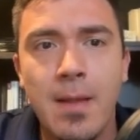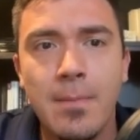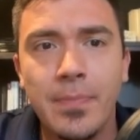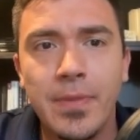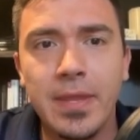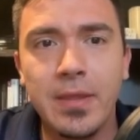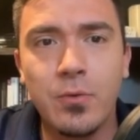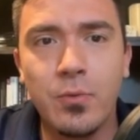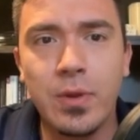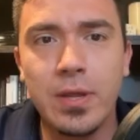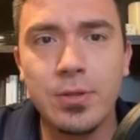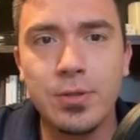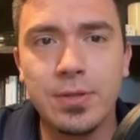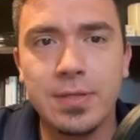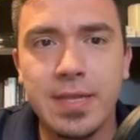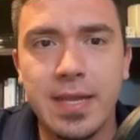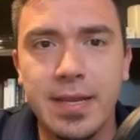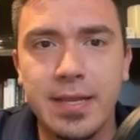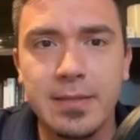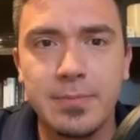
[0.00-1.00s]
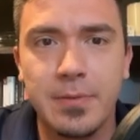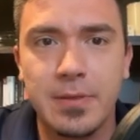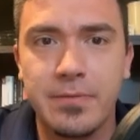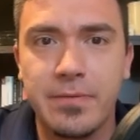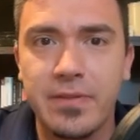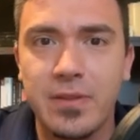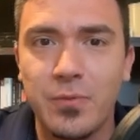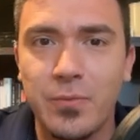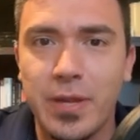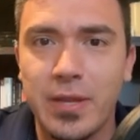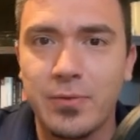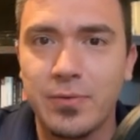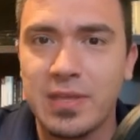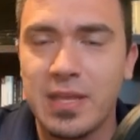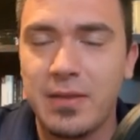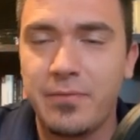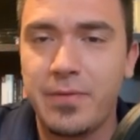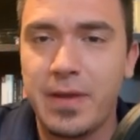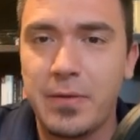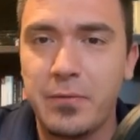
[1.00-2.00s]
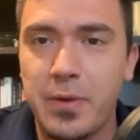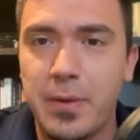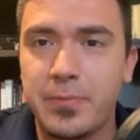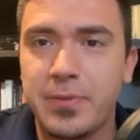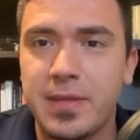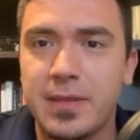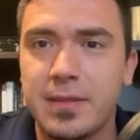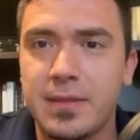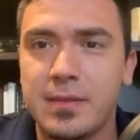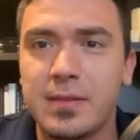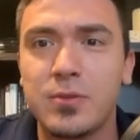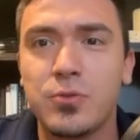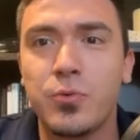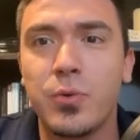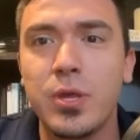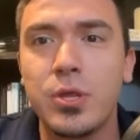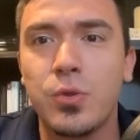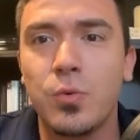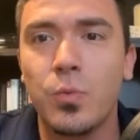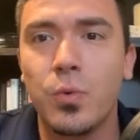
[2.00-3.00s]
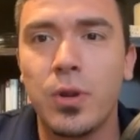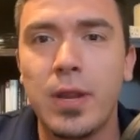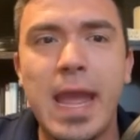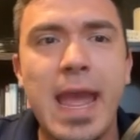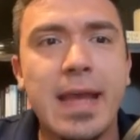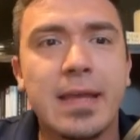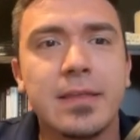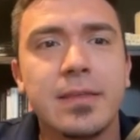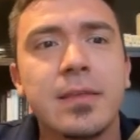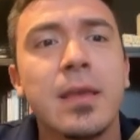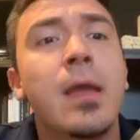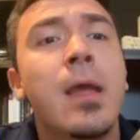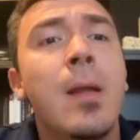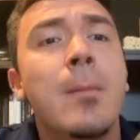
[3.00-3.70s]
The equation 10x plus 15y equals 85 represents a situation where x